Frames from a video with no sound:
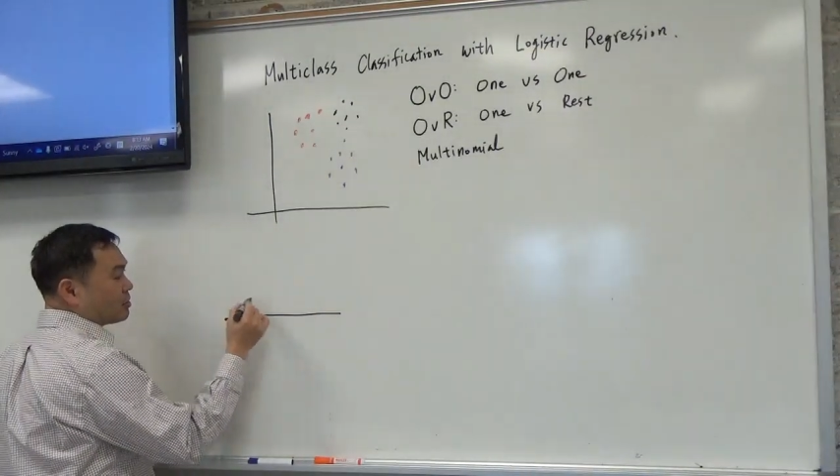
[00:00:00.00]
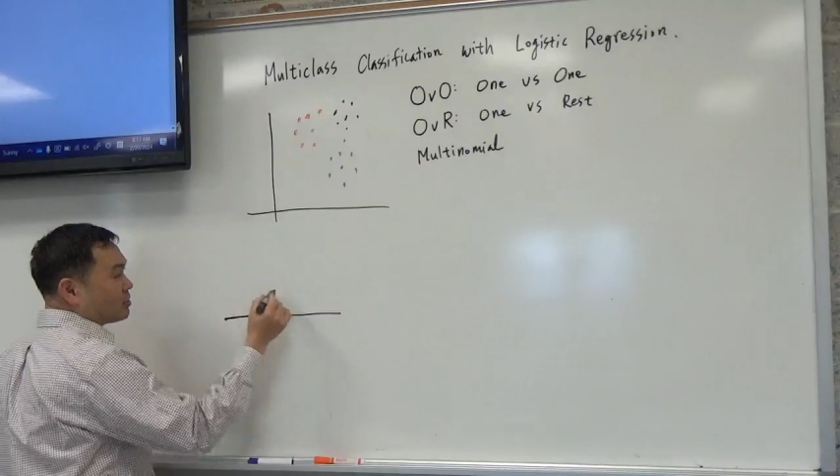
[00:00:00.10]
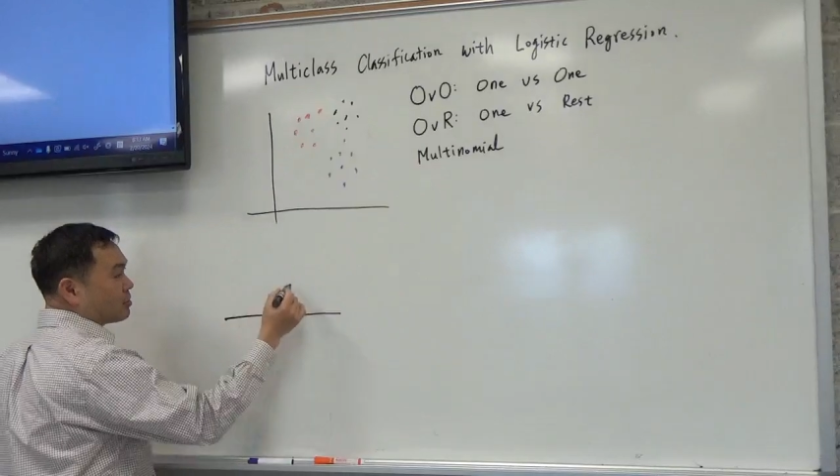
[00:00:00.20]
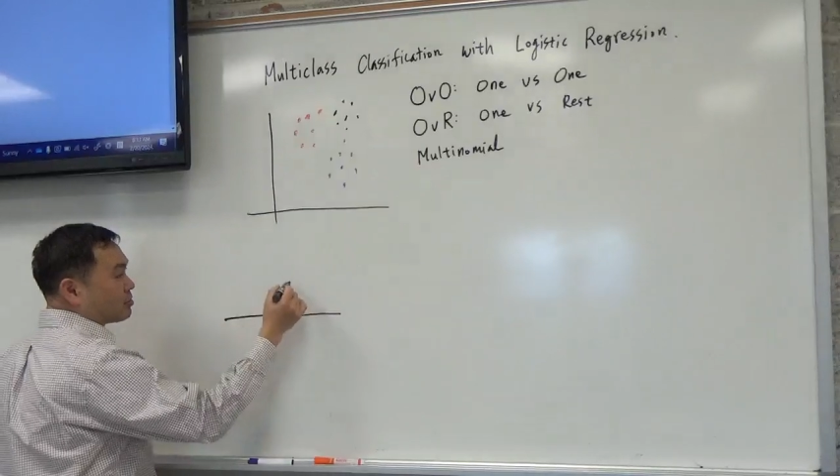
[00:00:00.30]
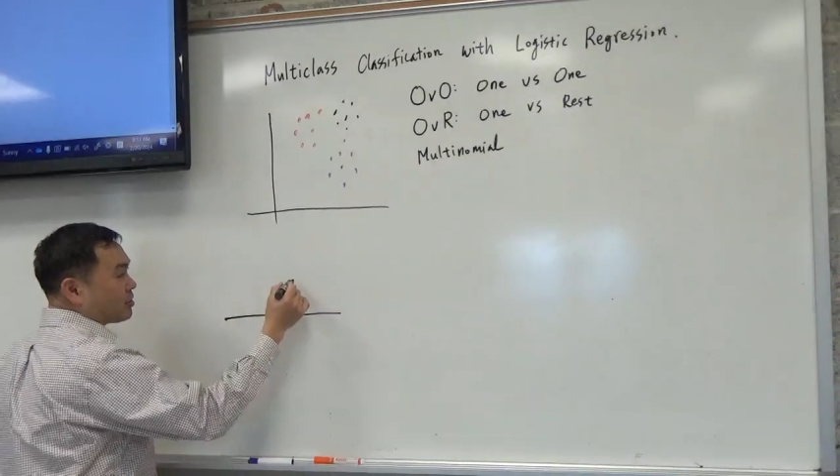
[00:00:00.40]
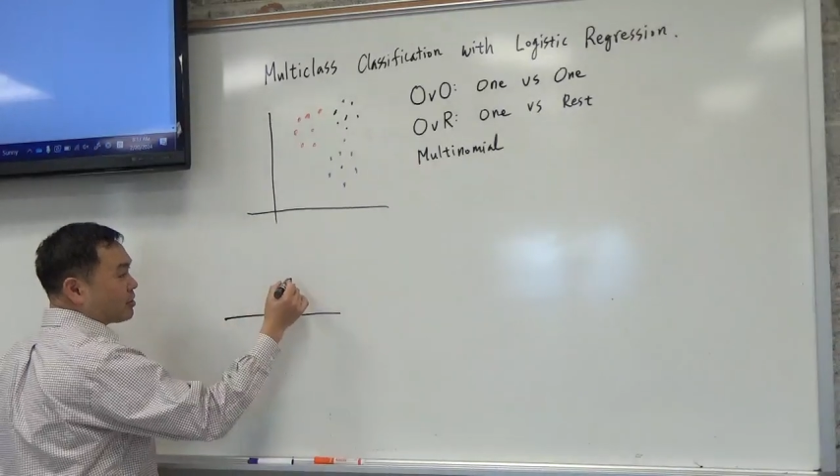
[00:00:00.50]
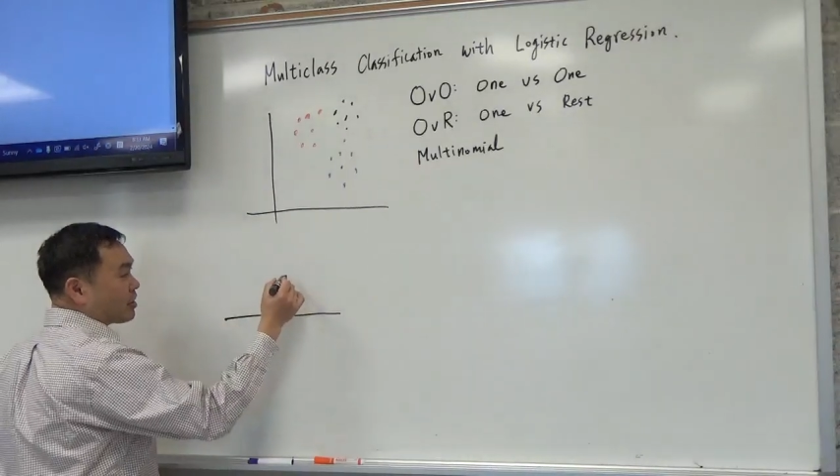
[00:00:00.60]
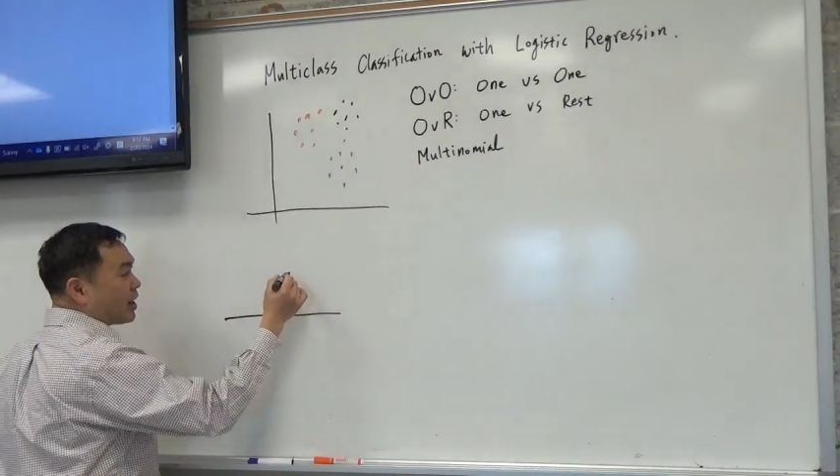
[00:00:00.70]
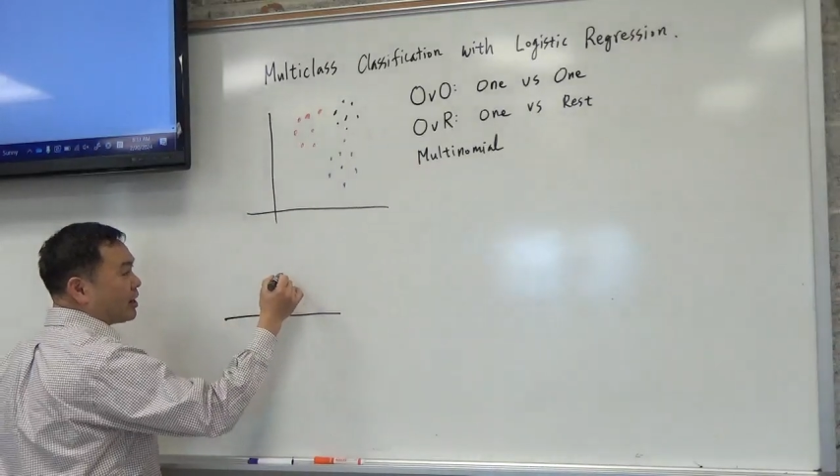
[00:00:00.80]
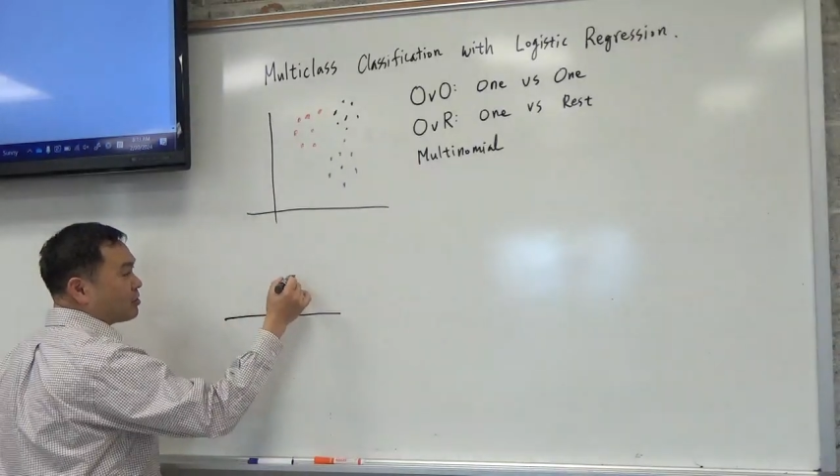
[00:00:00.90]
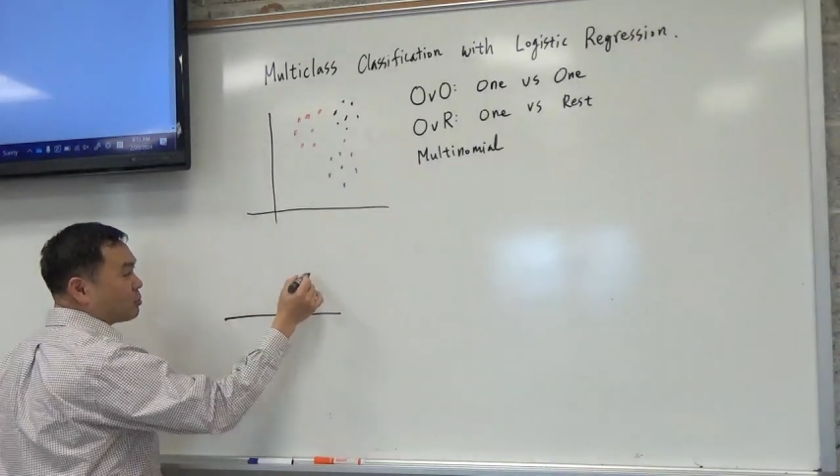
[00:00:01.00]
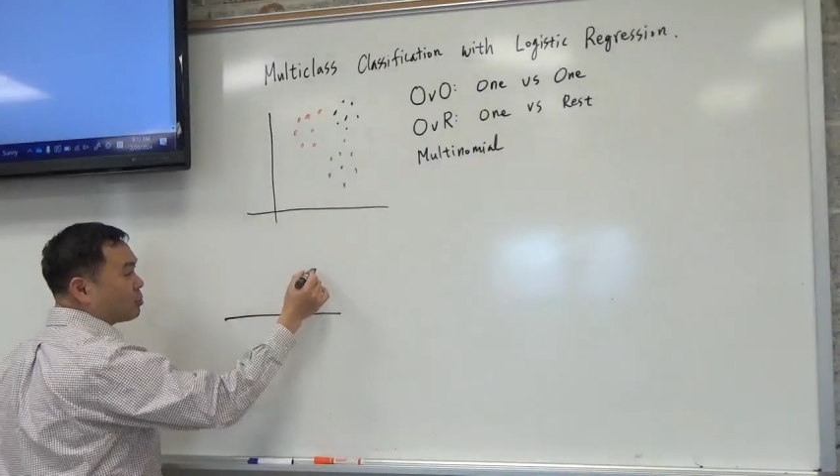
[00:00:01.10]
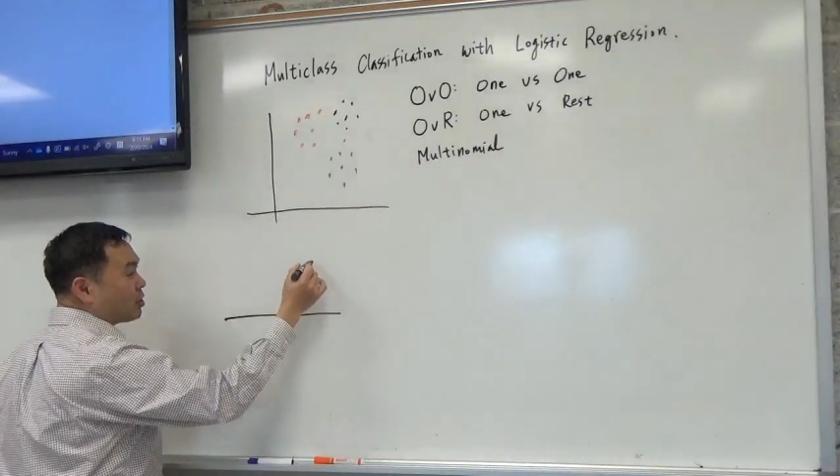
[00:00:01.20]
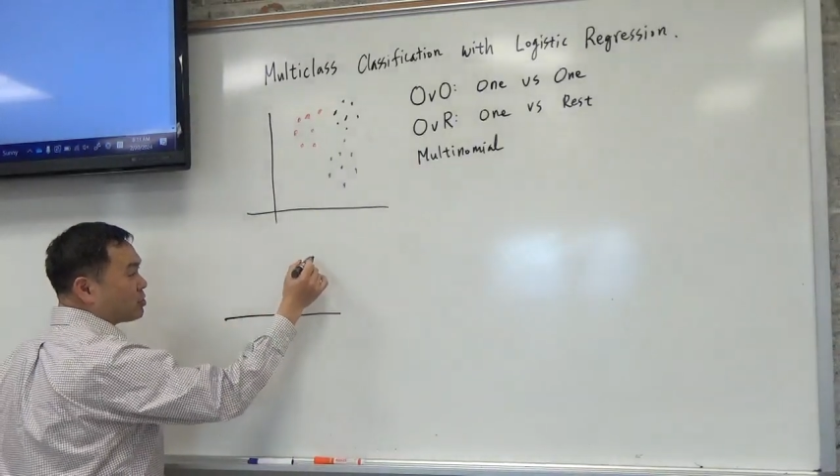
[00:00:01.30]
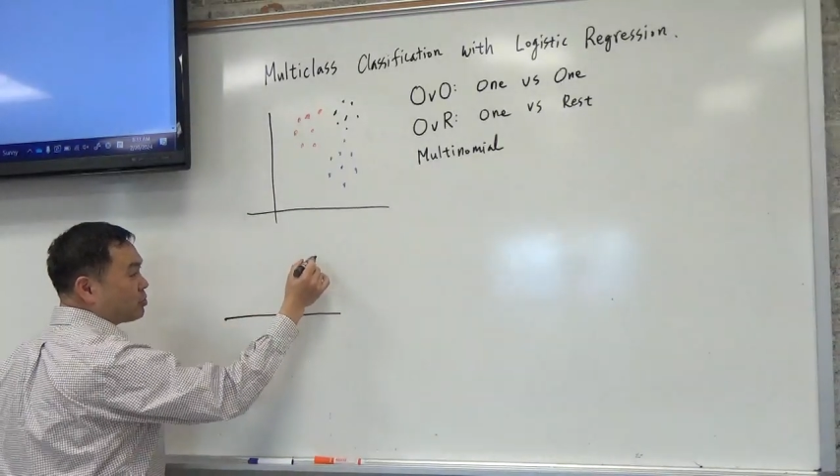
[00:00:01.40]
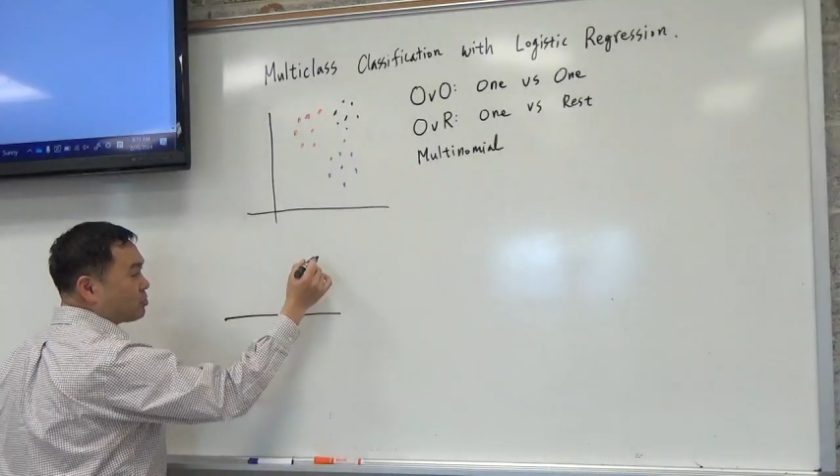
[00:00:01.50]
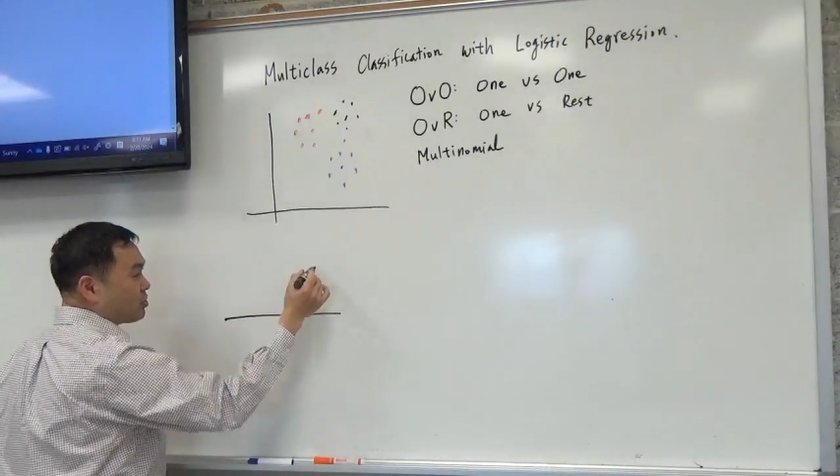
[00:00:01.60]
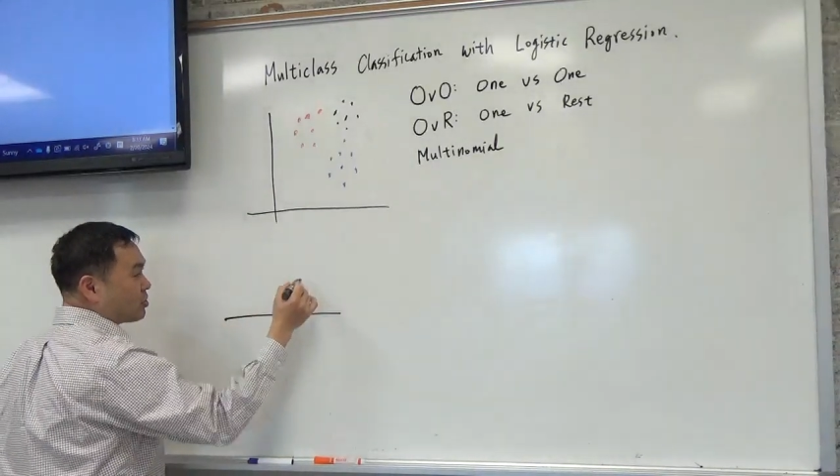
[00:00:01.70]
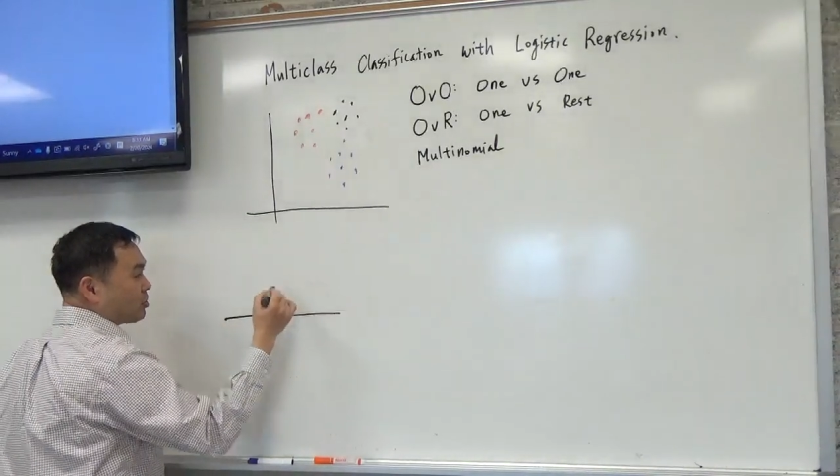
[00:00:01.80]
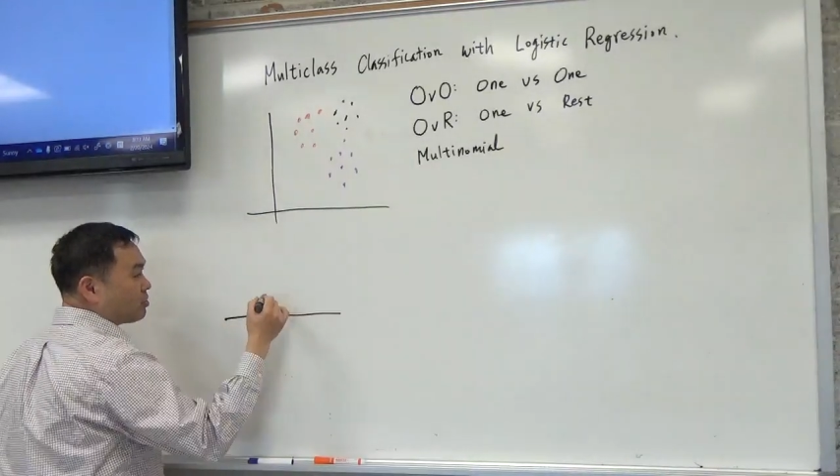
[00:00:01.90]
there's like either 1 or
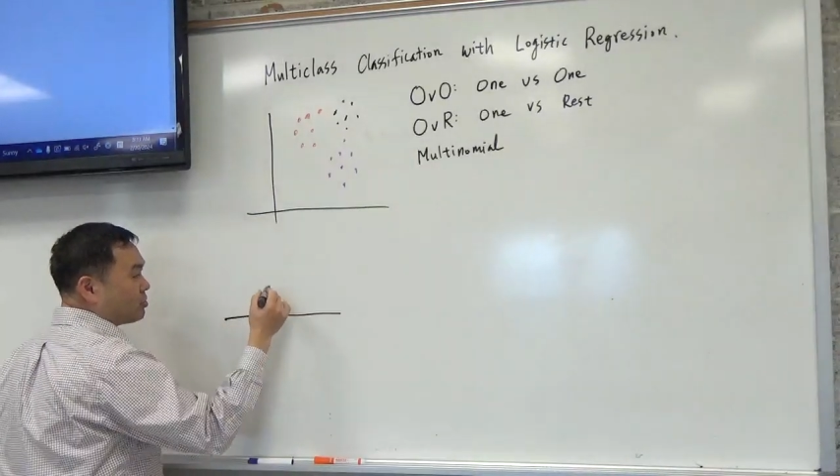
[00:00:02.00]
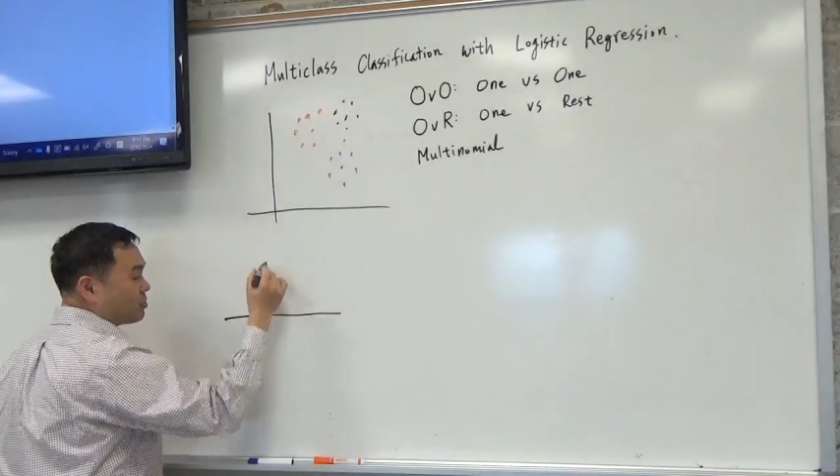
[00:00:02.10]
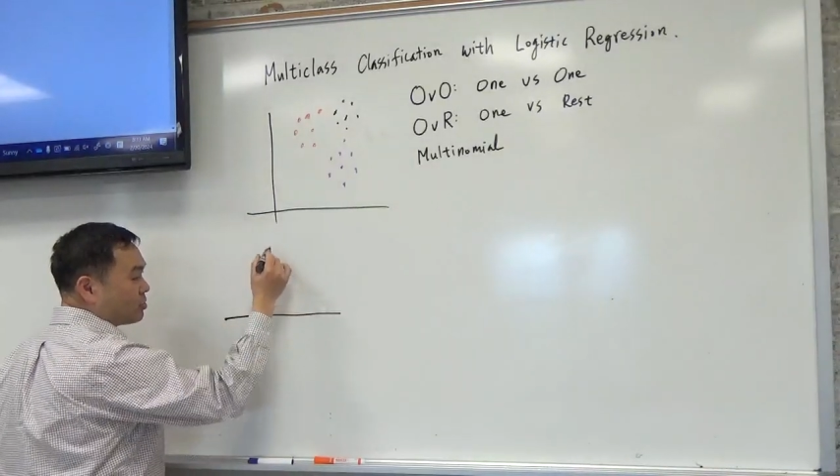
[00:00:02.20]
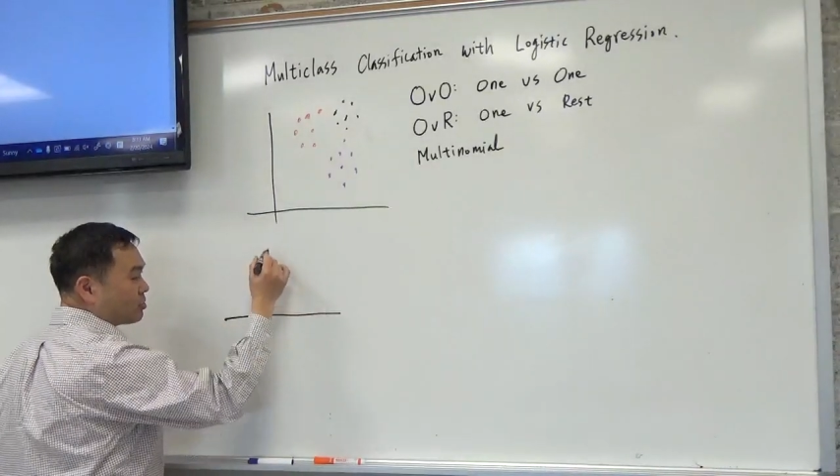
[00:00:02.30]
0.